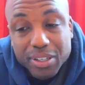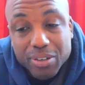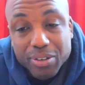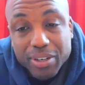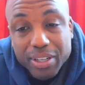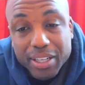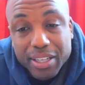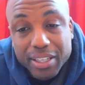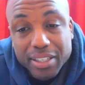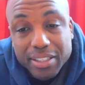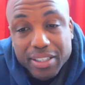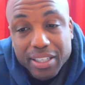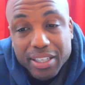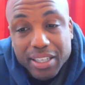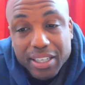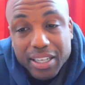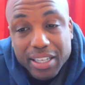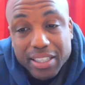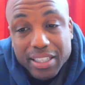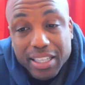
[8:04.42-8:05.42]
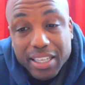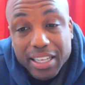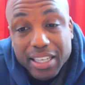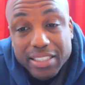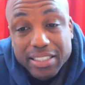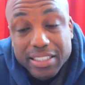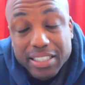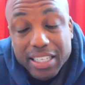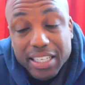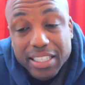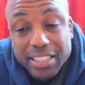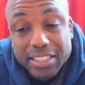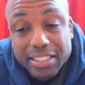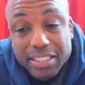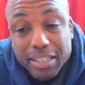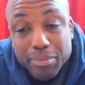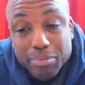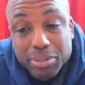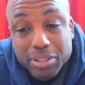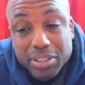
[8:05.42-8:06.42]
on everything. I think I said
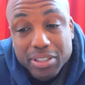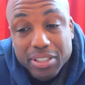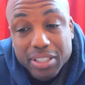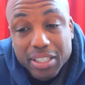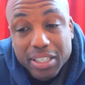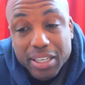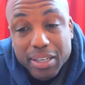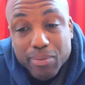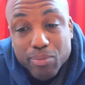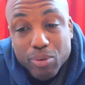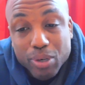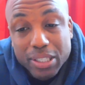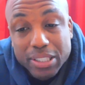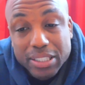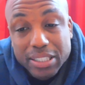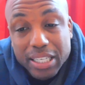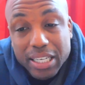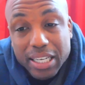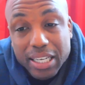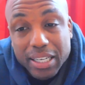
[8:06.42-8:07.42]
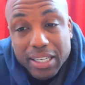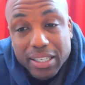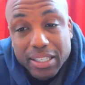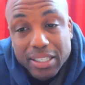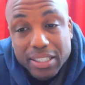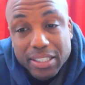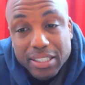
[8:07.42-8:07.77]
something to him one time.